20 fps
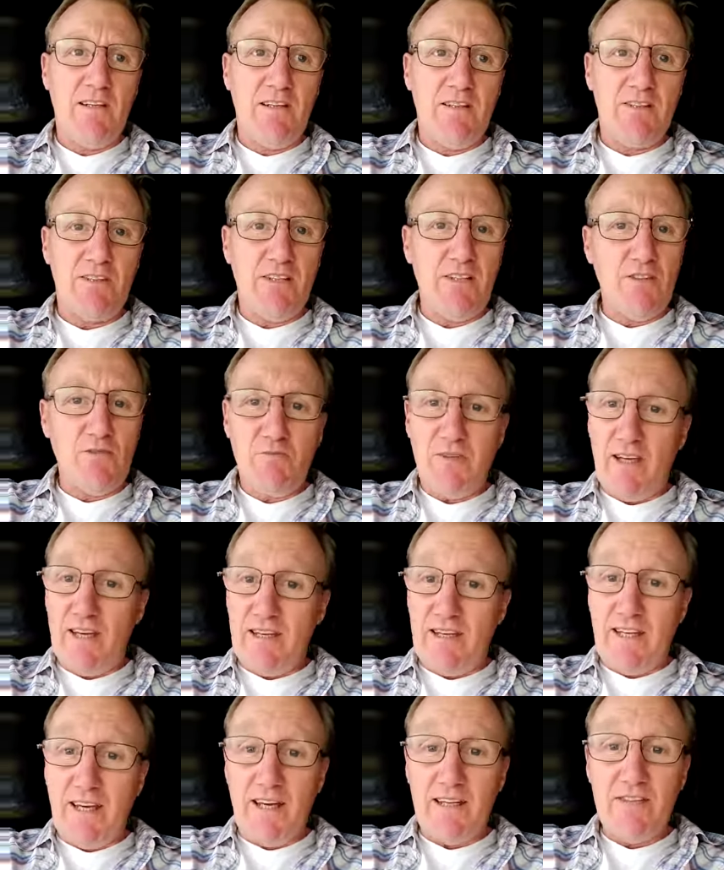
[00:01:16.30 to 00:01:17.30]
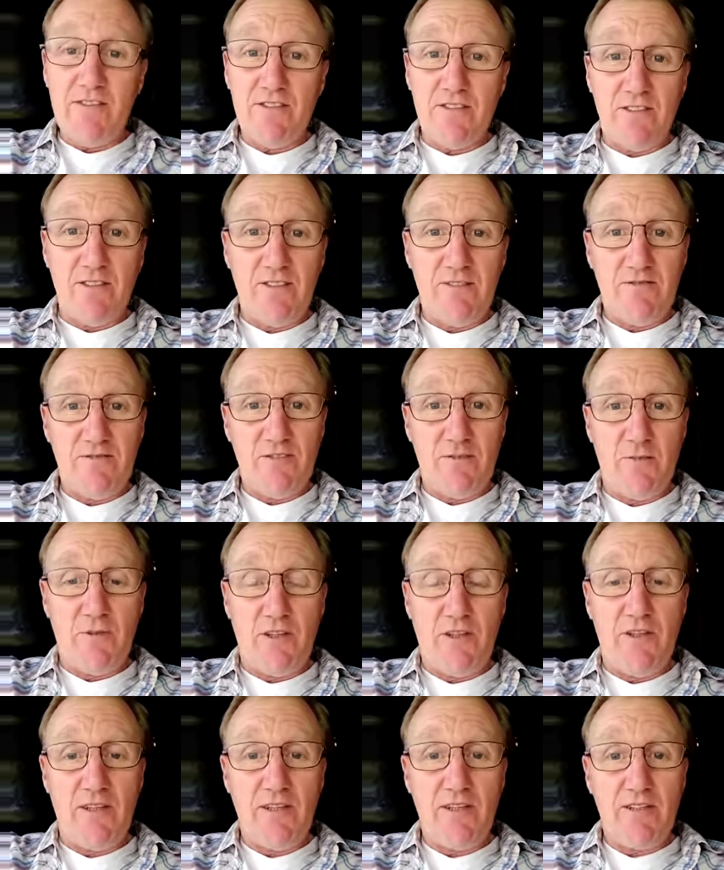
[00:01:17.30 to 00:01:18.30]
She ended up getting cancer, to be
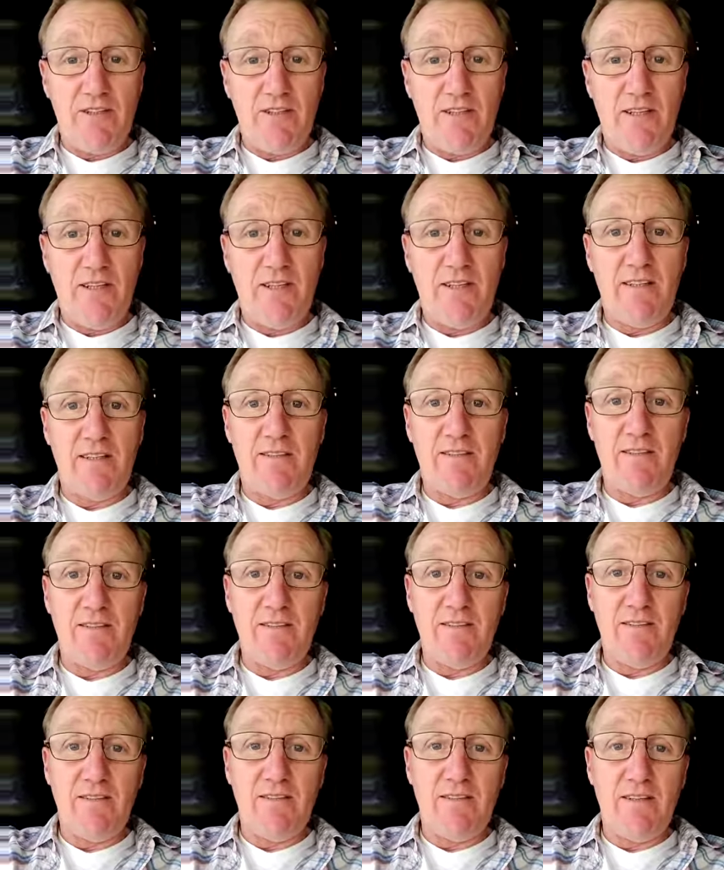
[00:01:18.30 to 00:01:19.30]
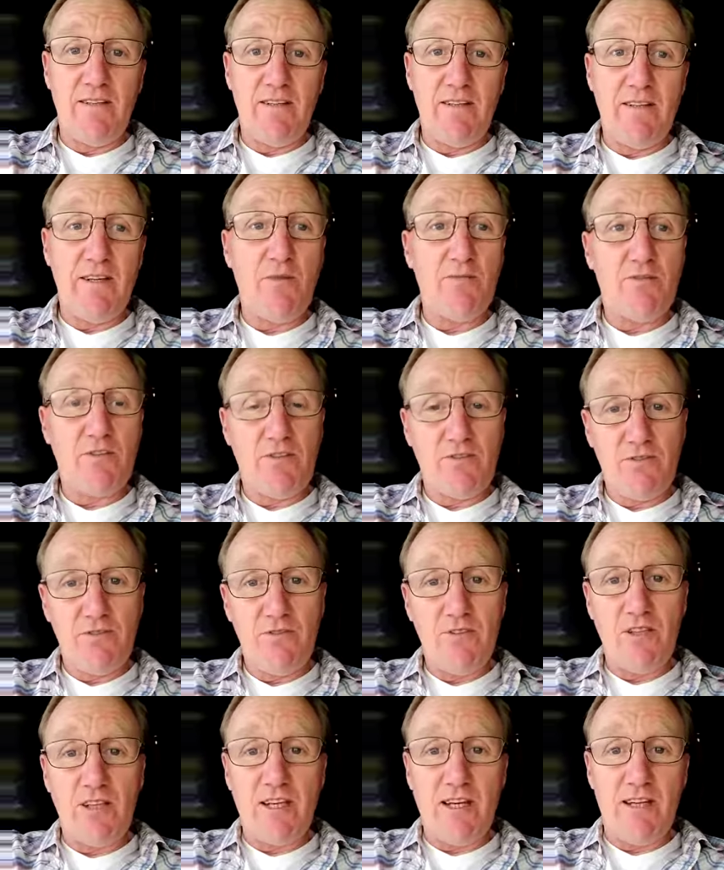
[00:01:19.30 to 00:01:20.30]
honest, and I helped her
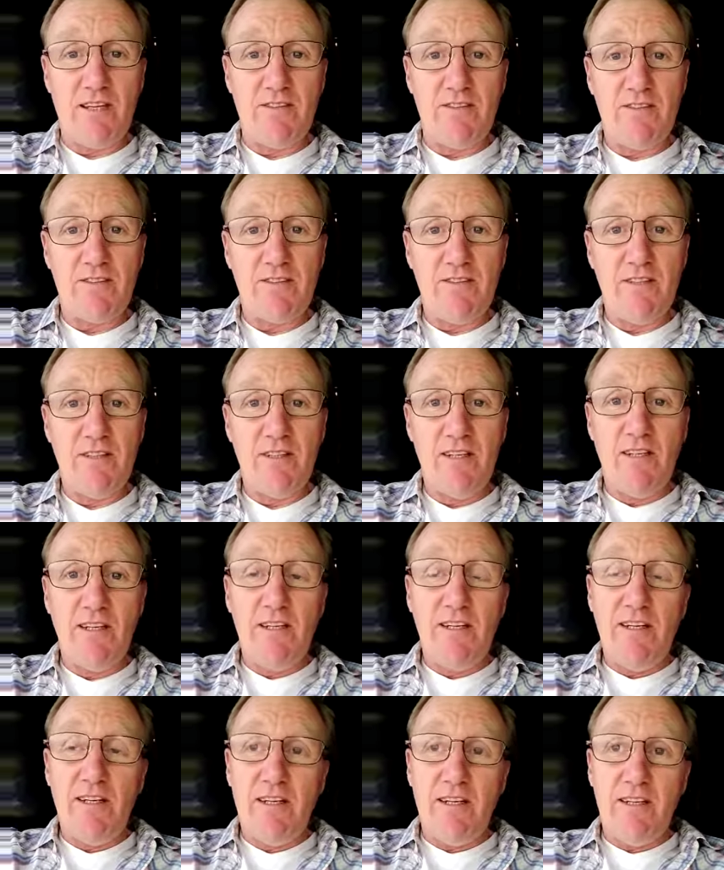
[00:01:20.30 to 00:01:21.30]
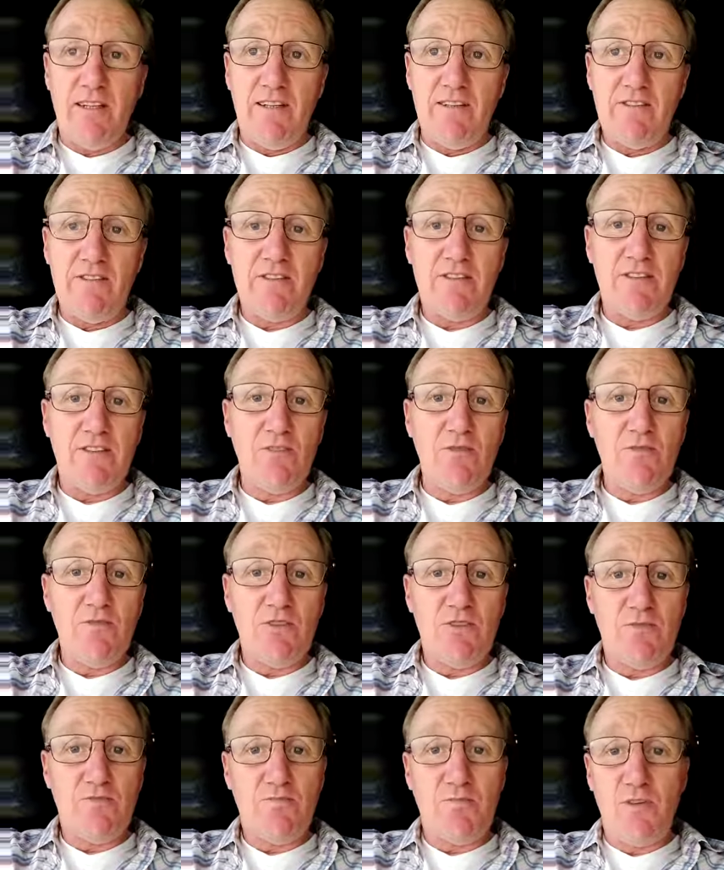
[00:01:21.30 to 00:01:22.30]
through the cancer. And then she still
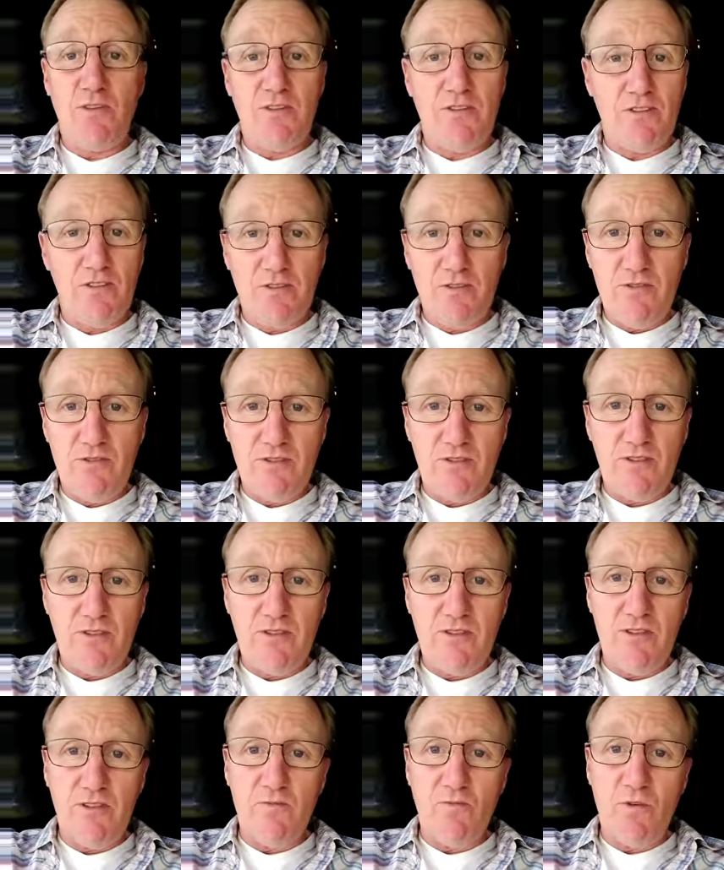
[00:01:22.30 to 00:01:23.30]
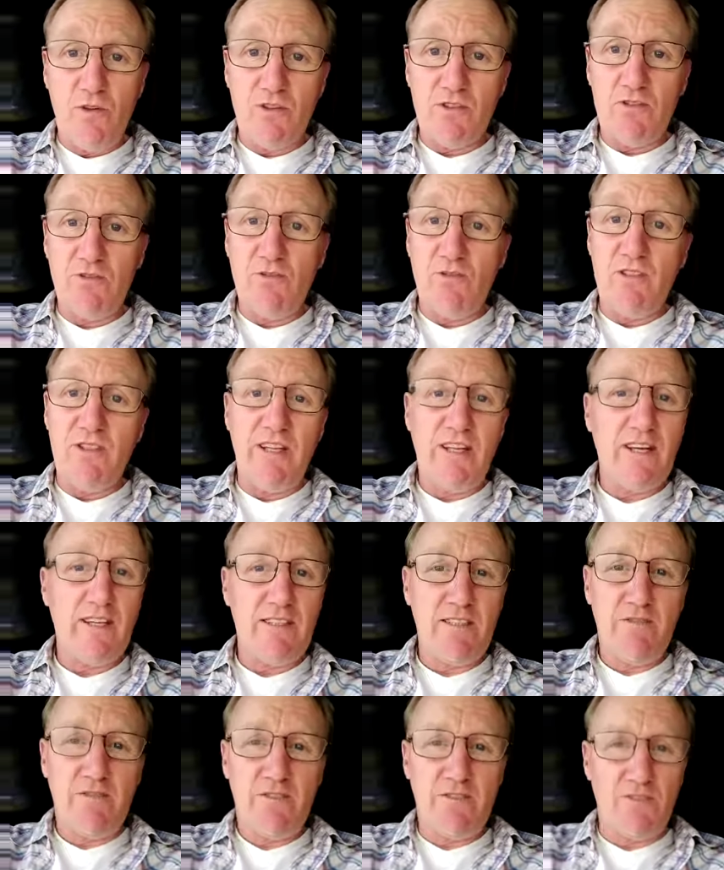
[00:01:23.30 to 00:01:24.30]
put the news on and watched all the
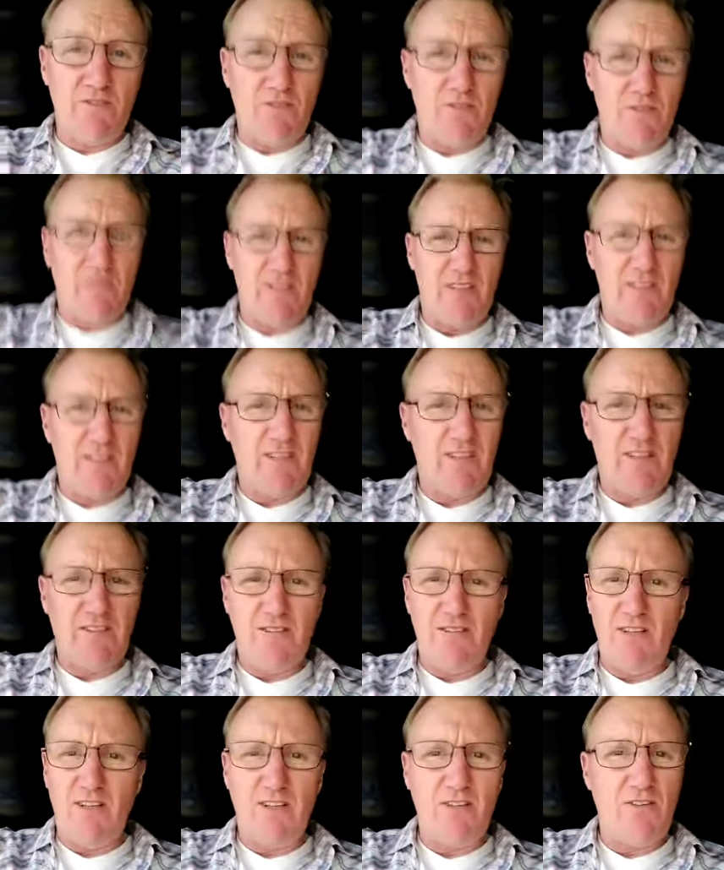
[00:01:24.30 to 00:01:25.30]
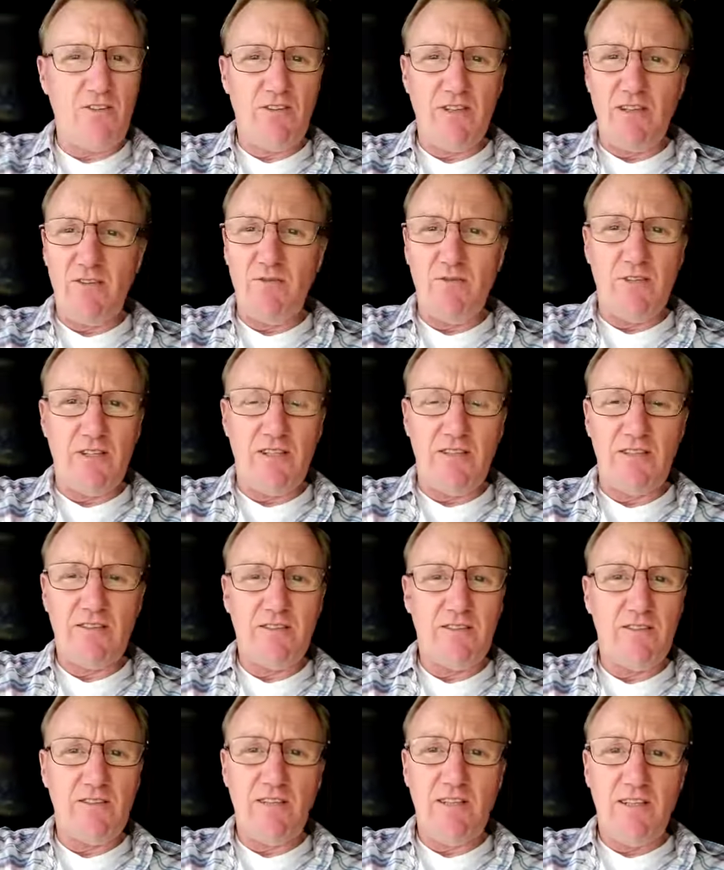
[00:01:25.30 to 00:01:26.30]
negative stuff, and I thought, I couldn't live with
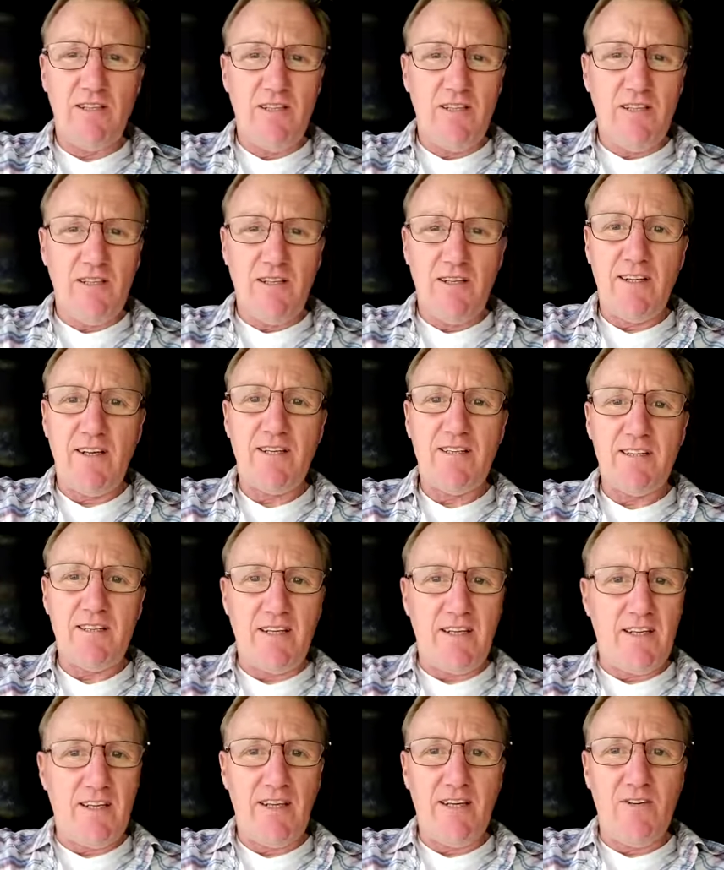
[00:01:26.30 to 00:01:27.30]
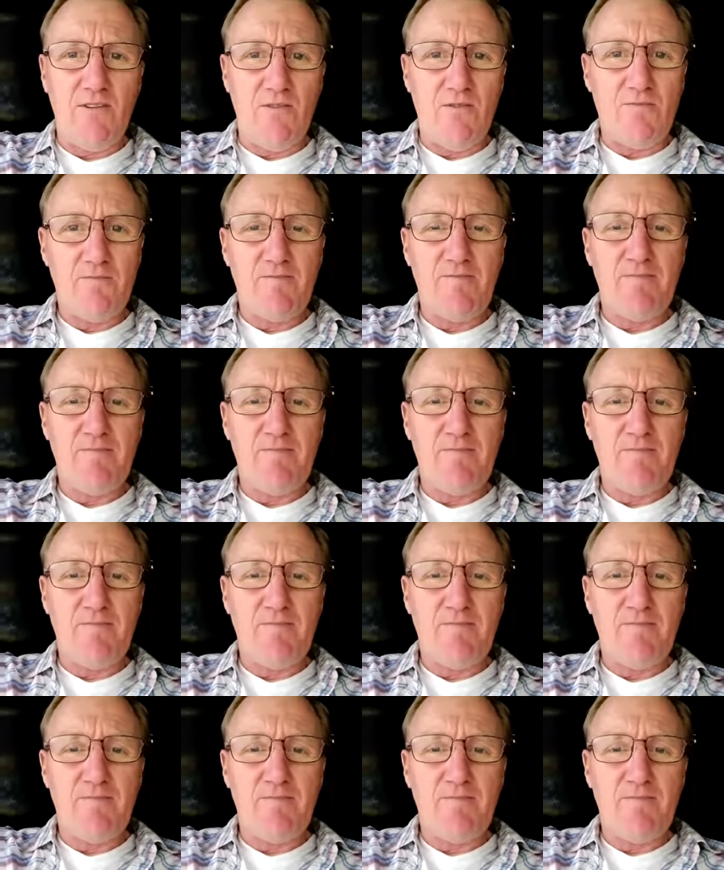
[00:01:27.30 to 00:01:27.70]
this. I had to get out.